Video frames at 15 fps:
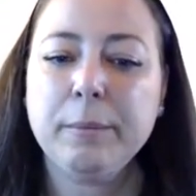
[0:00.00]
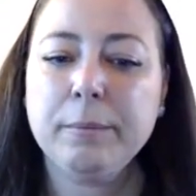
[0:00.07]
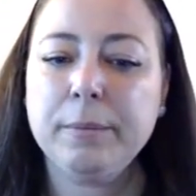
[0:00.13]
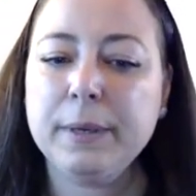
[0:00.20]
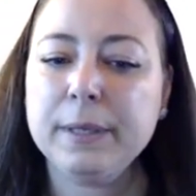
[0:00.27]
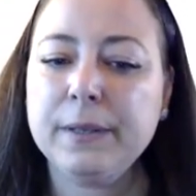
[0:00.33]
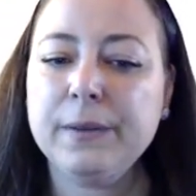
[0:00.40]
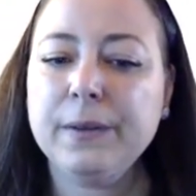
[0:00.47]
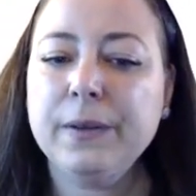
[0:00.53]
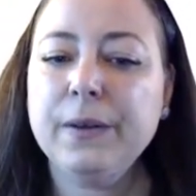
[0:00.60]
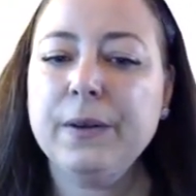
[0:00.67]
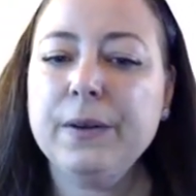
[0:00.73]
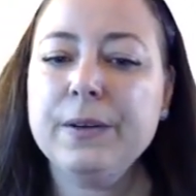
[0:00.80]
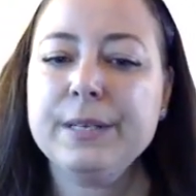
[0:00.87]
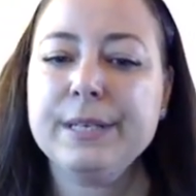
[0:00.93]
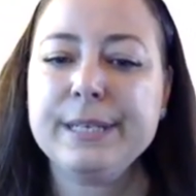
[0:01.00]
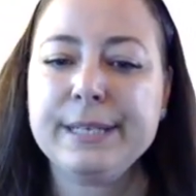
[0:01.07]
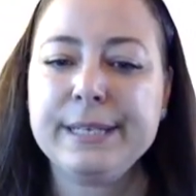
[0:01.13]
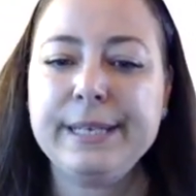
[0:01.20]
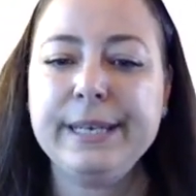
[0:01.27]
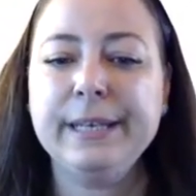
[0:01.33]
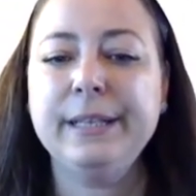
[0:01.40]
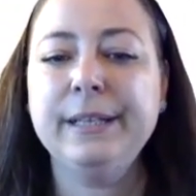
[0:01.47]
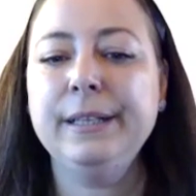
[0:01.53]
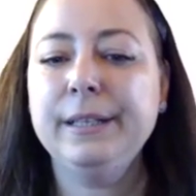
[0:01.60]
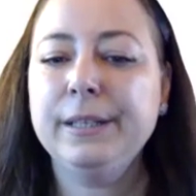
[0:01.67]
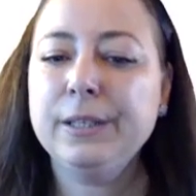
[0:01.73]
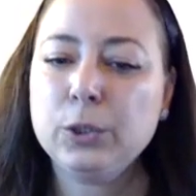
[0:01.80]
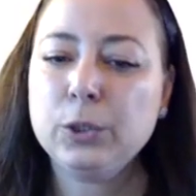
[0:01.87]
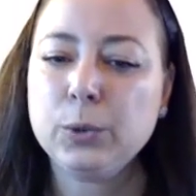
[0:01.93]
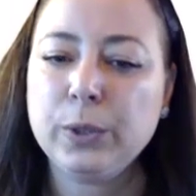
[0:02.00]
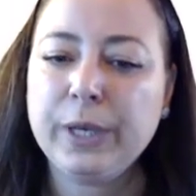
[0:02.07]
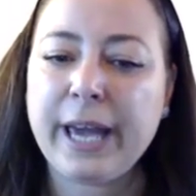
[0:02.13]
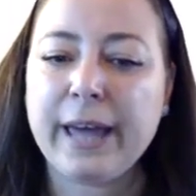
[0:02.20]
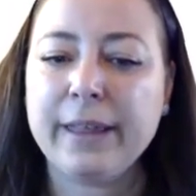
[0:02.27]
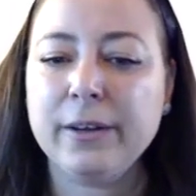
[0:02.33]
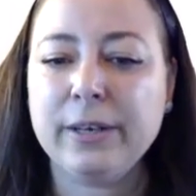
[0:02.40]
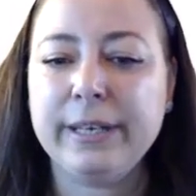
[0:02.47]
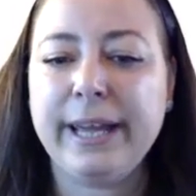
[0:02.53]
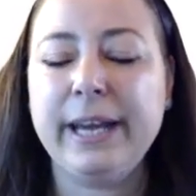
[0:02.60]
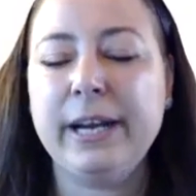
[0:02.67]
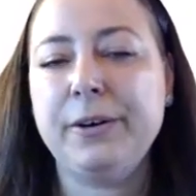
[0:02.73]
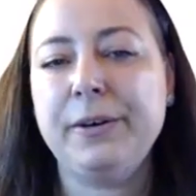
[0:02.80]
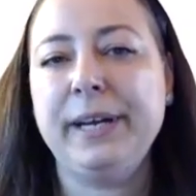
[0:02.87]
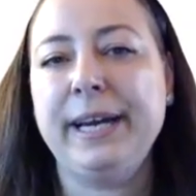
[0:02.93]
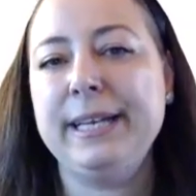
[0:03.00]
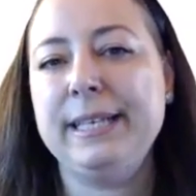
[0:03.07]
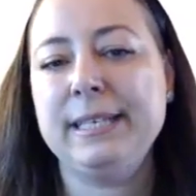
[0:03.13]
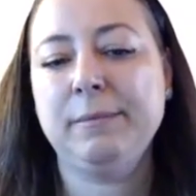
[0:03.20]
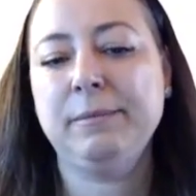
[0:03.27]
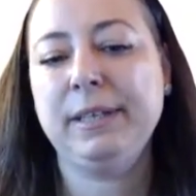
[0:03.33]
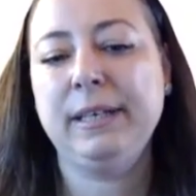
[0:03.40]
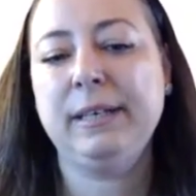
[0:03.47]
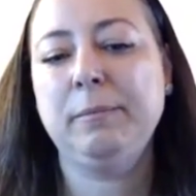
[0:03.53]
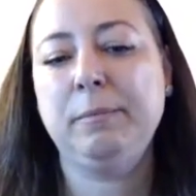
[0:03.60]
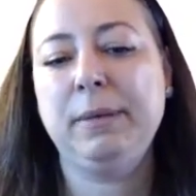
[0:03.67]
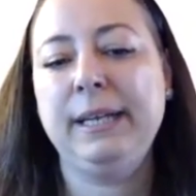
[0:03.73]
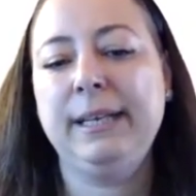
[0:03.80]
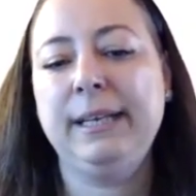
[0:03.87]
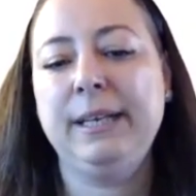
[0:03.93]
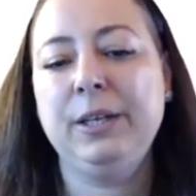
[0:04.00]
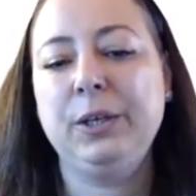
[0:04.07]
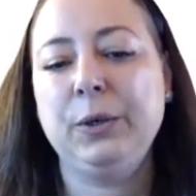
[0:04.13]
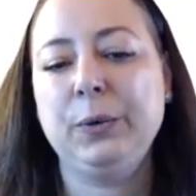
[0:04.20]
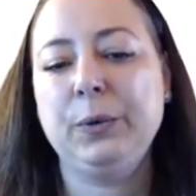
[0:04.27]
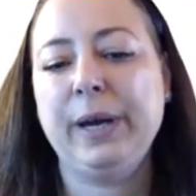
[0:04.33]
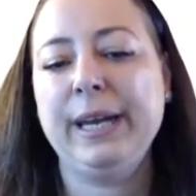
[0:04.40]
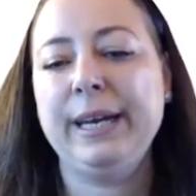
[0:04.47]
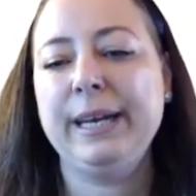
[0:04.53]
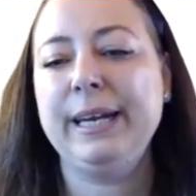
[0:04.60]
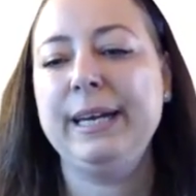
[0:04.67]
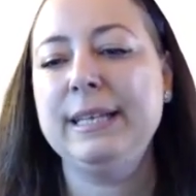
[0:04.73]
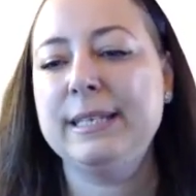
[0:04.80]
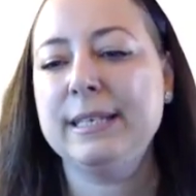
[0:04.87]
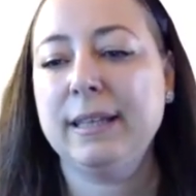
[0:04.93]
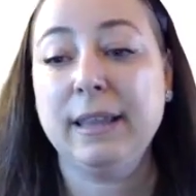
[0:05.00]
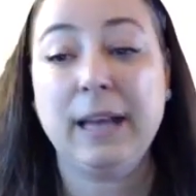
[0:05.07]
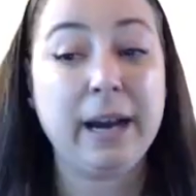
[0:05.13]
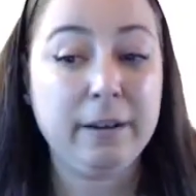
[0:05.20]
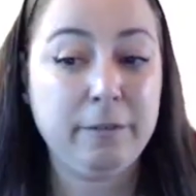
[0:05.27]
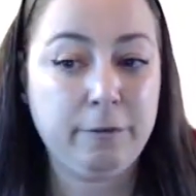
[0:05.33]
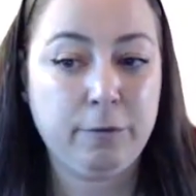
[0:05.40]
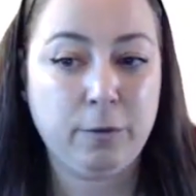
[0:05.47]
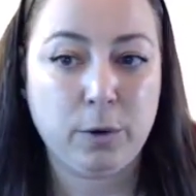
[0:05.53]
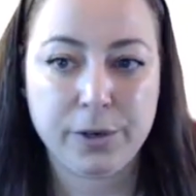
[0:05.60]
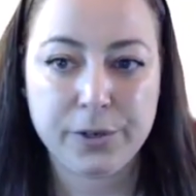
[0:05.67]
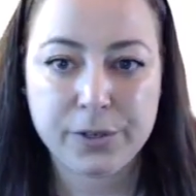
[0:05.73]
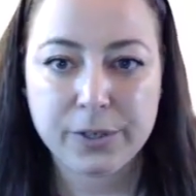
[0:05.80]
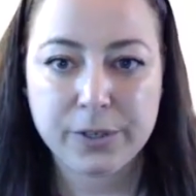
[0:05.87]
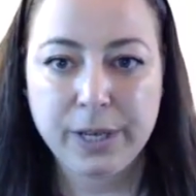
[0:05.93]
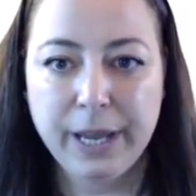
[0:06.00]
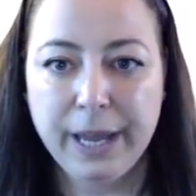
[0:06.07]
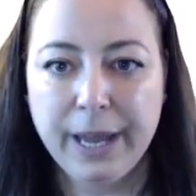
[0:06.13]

But still, together, they create something completely new, and it's a life force.